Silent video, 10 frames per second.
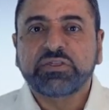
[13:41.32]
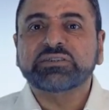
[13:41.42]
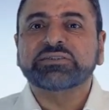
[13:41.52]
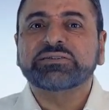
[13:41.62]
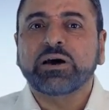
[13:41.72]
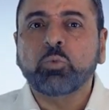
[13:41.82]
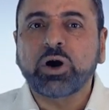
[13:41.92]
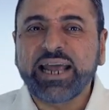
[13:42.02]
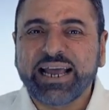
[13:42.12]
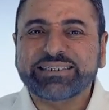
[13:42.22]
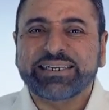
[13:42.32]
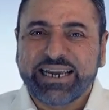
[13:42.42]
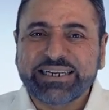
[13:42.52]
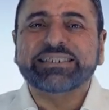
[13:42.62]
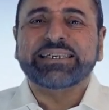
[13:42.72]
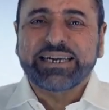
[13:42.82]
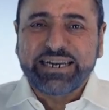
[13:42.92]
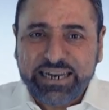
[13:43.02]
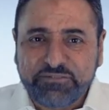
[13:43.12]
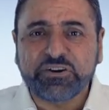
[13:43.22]
that someone as
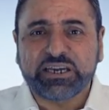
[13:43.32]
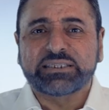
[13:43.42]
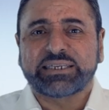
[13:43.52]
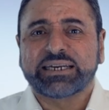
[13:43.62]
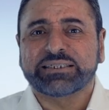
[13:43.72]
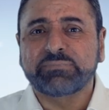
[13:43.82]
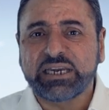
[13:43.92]
insignificant as